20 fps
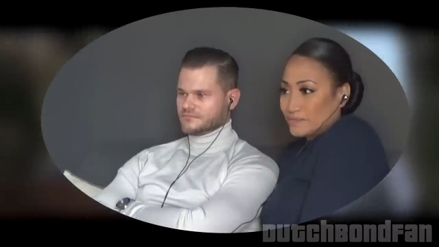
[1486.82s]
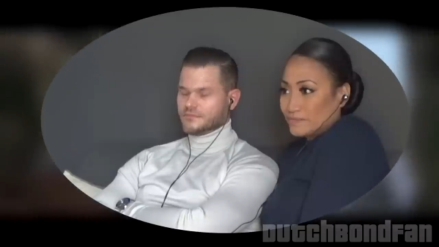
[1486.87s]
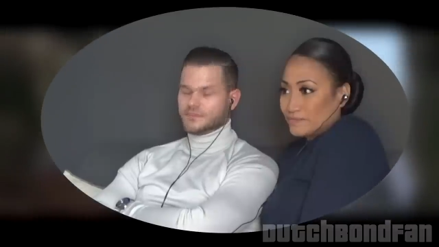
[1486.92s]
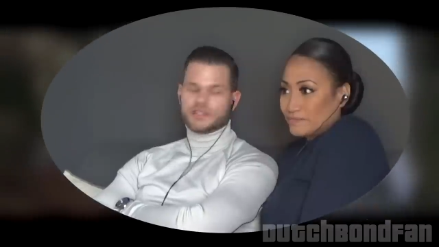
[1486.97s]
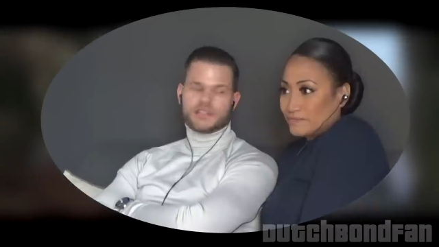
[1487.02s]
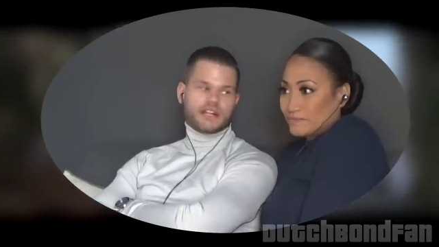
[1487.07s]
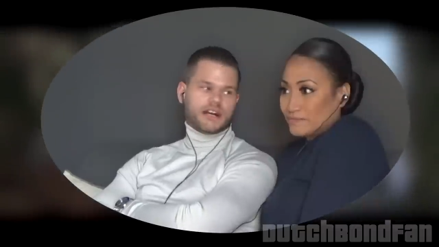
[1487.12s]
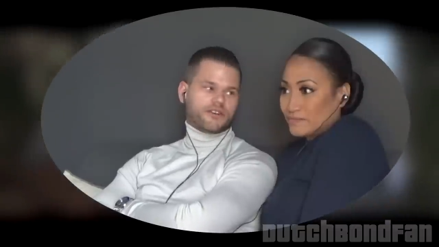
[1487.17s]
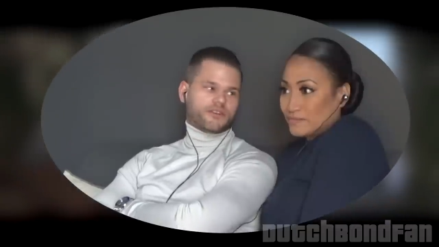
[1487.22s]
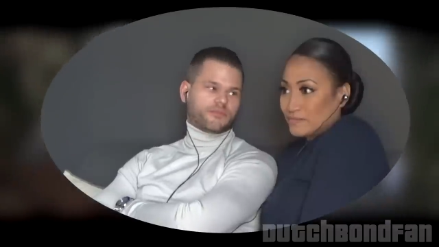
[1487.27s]

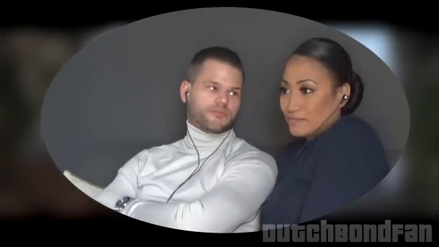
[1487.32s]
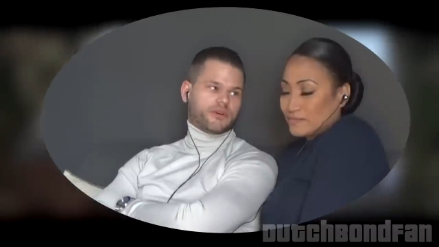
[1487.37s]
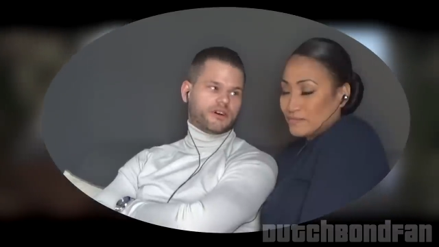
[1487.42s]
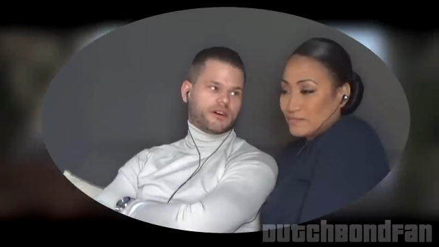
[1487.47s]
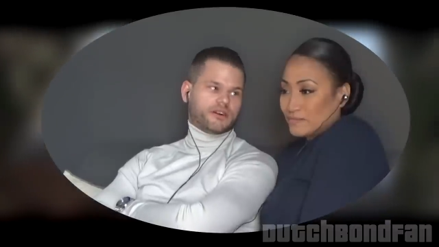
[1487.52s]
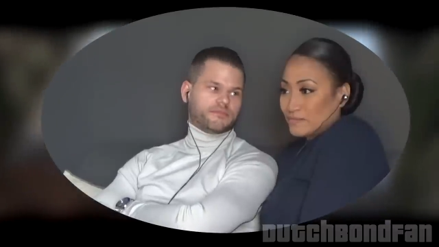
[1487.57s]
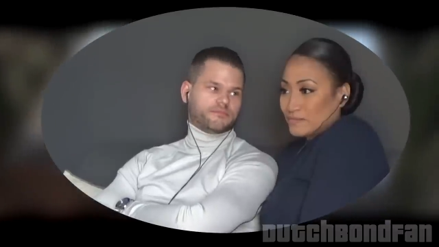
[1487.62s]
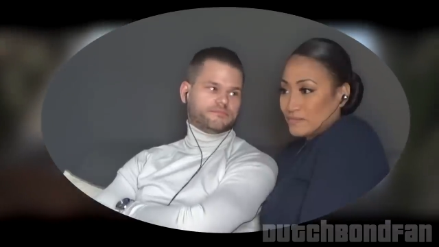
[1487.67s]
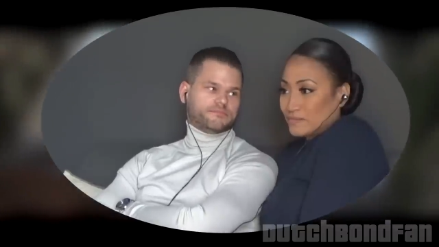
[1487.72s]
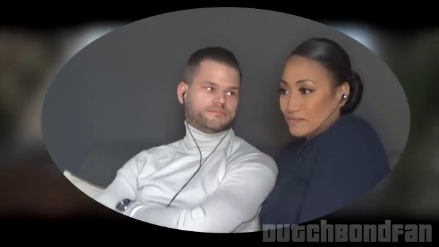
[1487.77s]
Speaker 1: But now the
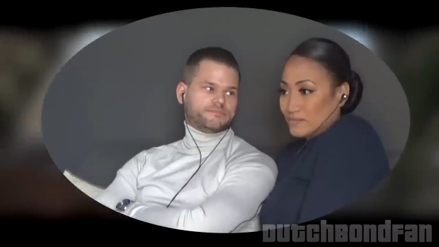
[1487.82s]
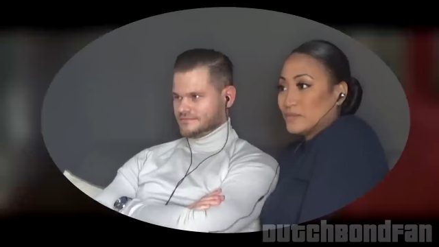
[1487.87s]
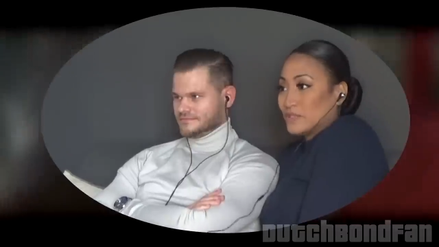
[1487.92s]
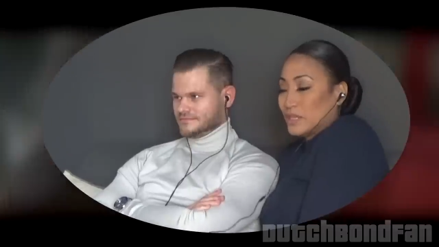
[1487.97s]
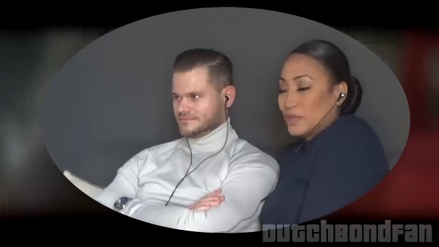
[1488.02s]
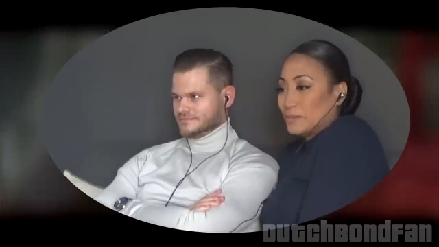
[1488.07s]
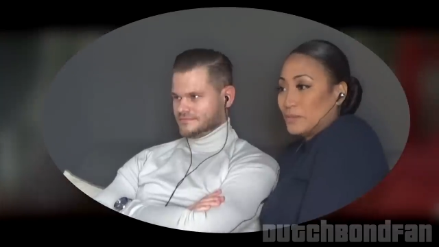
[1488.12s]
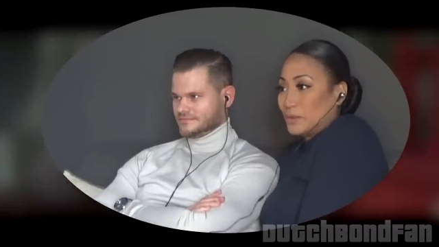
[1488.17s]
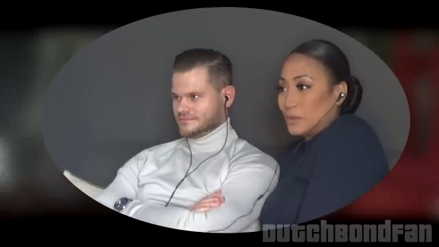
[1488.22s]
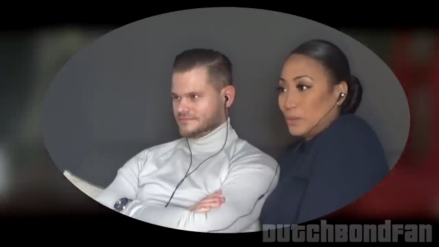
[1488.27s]
bomb.
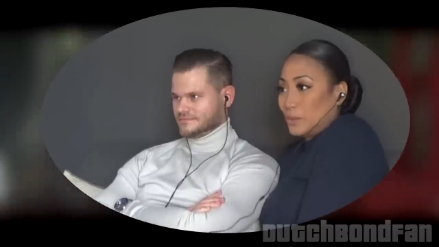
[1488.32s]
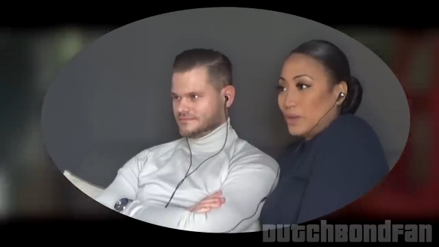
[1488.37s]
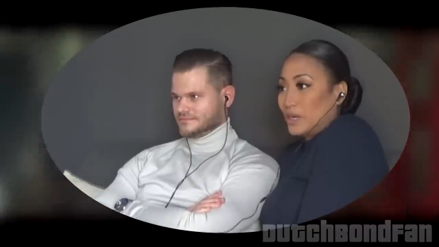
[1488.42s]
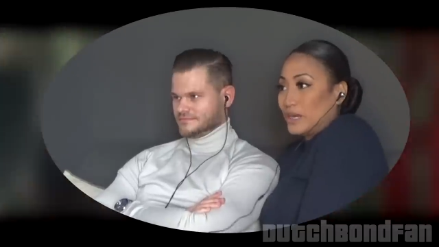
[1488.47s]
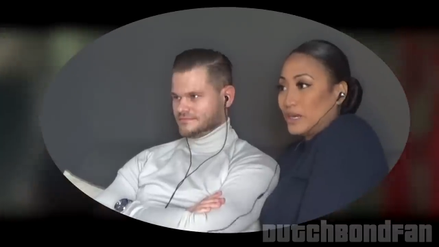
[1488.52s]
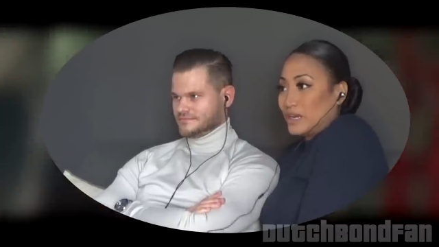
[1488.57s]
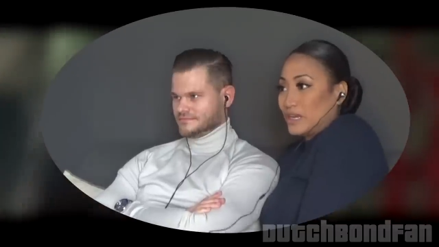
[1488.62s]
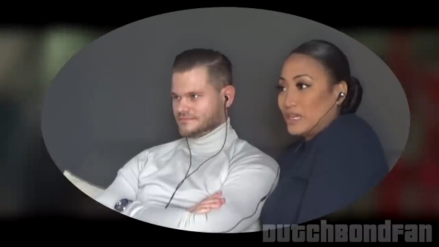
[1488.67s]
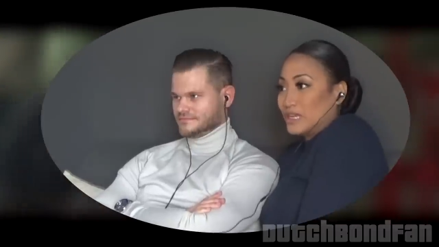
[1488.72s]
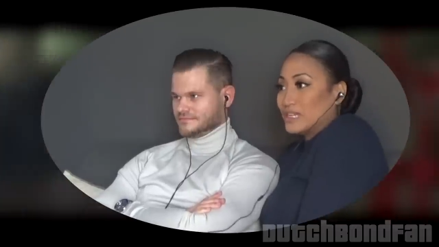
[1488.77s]
Speaker 2: But
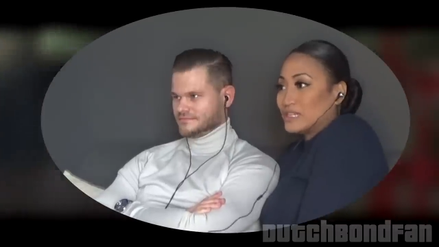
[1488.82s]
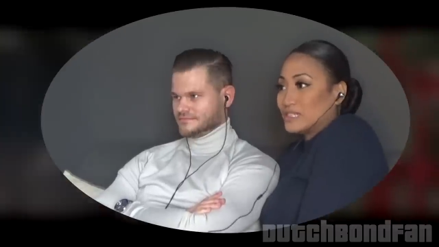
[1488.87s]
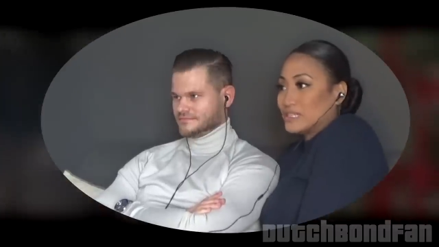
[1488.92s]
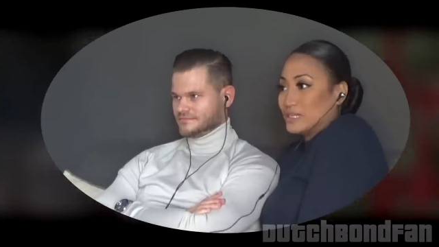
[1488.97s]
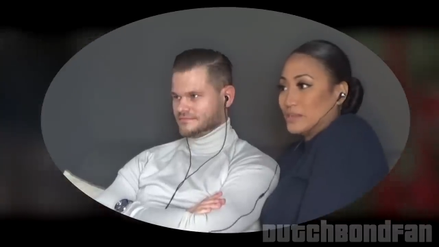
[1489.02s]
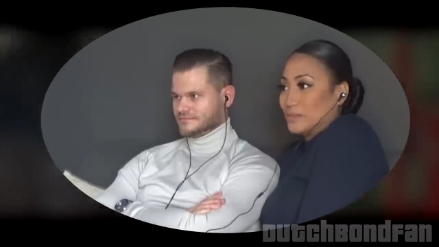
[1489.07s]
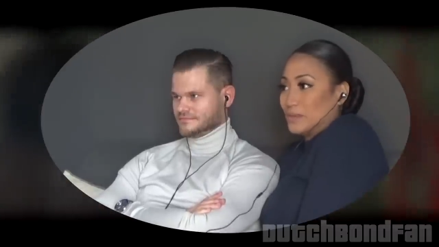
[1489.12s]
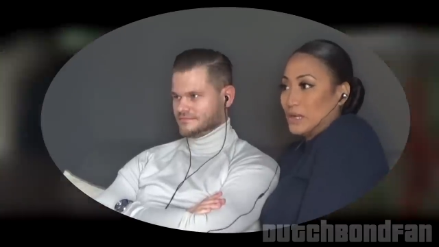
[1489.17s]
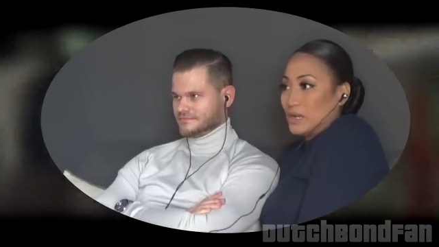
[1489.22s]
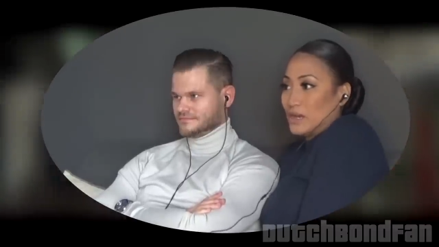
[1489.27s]
where is
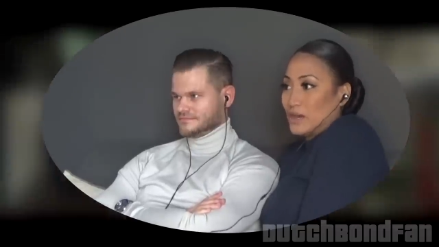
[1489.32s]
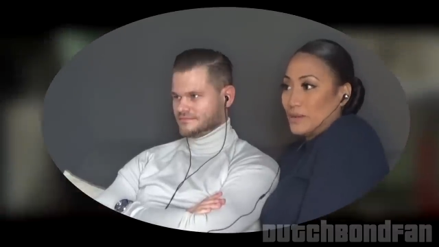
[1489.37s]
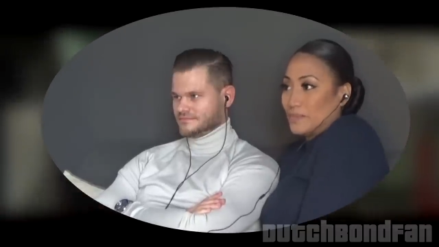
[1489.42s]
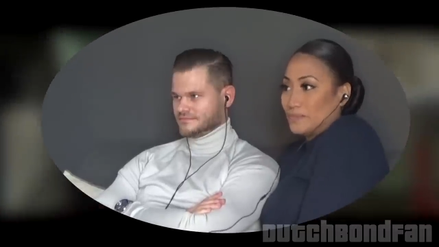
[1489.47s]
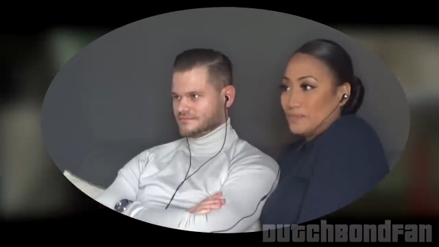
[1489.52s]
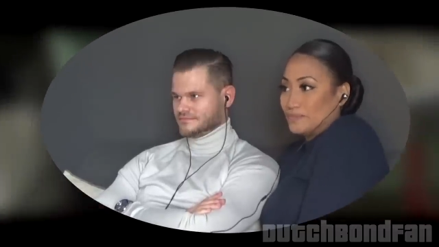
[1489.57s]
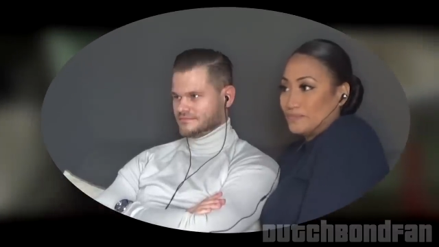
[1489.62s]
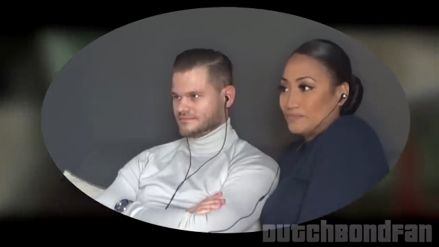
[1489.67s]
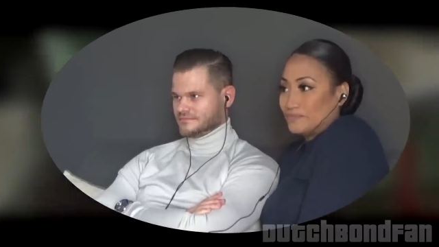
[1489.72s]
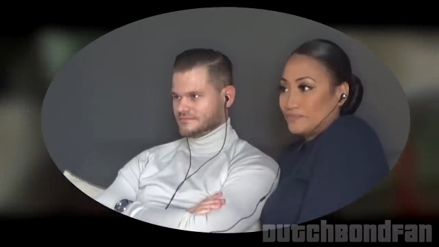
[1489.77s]
the
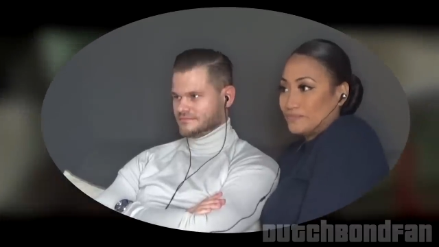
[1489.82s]
bomb?